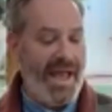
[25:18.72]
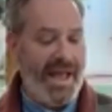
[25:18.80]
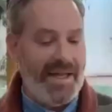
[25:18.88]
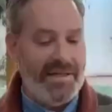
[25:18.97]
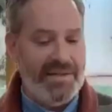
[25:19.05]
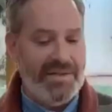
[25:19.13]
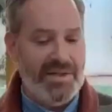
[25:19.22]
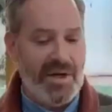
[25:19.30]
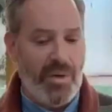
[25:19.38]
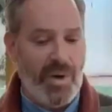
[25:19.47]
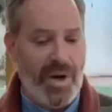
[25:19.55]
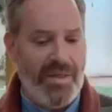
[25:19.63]
And
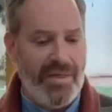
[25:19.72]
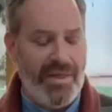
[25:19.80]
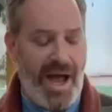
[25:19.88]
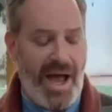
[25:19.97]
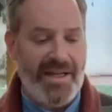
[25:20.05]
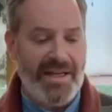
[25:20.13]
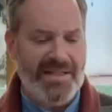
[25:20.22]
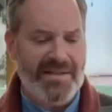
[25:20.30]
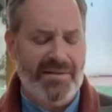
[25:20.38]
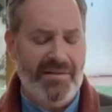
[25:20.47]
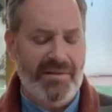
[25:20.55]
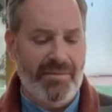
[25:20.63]
so I
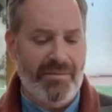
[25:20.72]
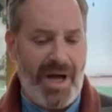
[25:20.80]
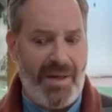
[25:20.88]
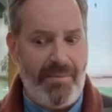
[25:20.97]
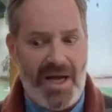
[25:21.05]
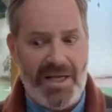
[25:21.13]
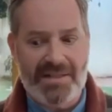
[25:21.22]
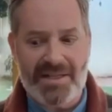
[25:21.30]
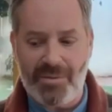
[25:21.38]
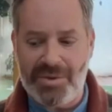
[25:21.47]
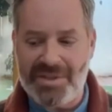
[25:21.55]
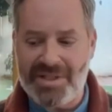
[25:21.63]
guess my
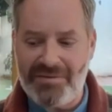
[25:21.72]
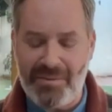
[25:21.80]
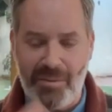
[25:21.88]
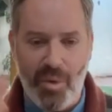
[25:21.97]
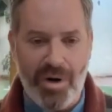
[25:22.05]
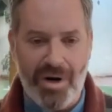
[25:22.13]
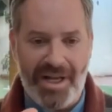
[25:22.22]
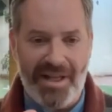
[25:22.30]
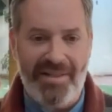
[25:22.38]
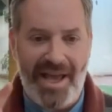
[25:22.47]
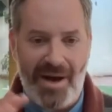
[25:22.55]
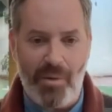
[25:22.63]
mindset was even more
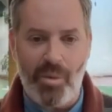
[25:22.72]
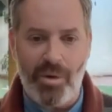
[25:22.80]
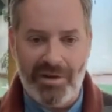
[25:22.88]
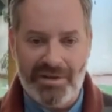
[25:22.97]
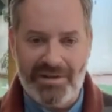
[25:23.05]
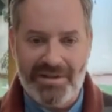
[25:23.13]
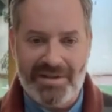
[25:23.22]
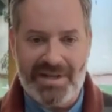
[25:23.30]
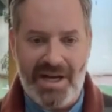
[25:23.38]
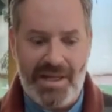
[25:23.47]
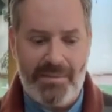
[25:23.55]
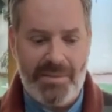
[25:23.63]
in that world at the
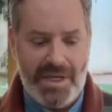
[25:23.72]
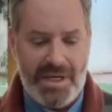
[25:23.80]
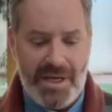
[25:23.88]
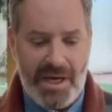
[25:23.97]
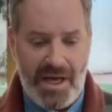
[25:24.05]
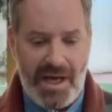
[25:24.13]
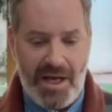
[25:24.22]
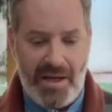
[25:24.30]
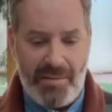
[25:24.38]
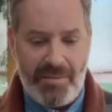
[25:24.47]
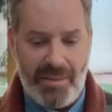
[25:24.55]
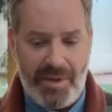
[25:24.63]
time.
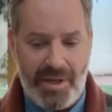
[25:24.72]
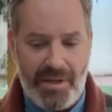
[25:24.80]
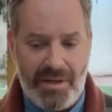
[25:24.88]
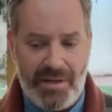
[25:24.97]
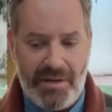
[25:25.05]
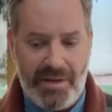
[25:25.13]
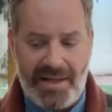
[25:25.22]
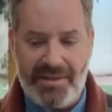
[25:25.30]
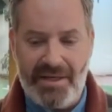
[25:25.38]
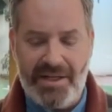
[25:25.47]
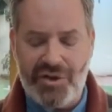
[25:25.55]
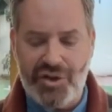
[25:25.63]
Not
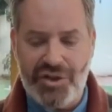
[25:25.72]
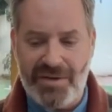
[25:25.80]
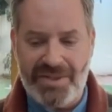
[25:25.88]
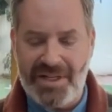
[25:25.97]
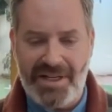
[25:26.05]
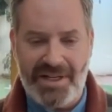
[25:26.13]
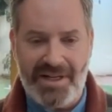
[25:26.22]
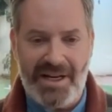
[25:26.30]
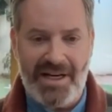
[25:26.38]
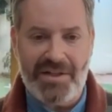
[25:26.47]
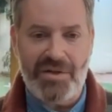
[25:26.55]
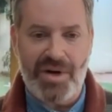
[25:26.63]
that it shifted it in
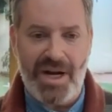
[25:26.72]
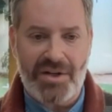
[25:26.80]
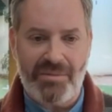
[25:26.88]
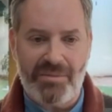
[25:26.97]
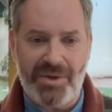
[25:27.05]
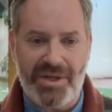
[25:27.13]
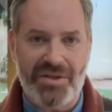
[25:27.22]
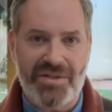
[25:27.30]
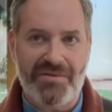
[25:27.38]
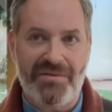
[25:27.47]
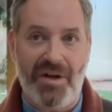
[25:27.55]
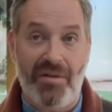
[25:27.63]
any direction, but it
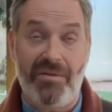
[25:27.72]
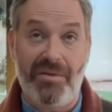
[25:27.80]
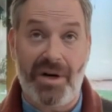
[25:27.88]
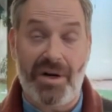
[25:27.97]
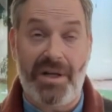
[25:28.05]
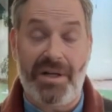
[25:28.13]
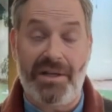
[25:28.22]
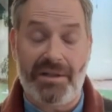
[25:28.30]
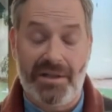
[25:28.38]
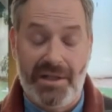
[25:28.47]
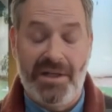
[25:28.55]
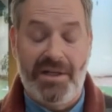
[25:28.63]
just felt
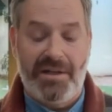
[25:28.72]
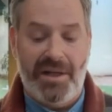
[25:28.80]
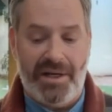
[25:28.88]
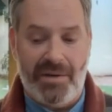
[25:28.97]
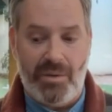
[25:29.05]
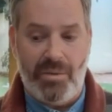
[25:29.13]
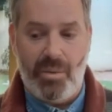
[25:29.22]
very like, wow,